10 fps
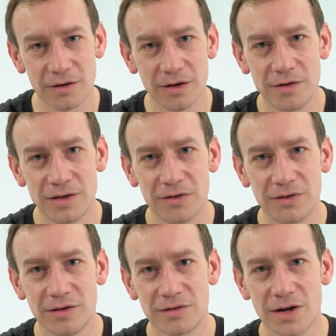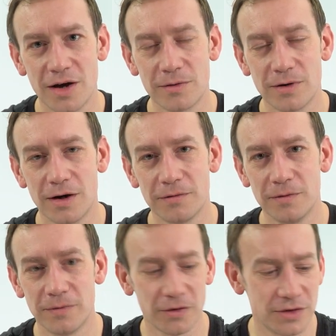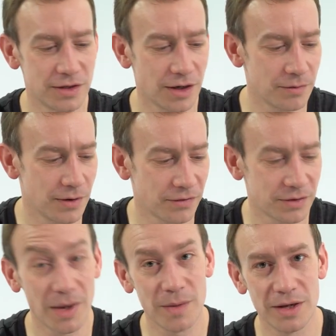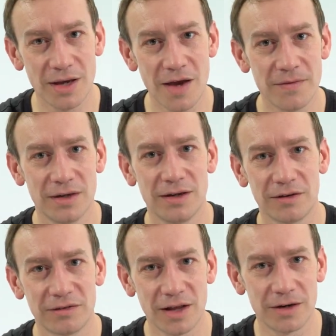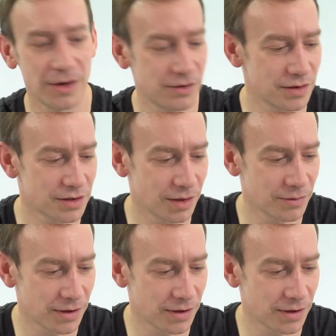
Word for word: you know distance time graph and velocity time graphs, and maybe even an acceleration time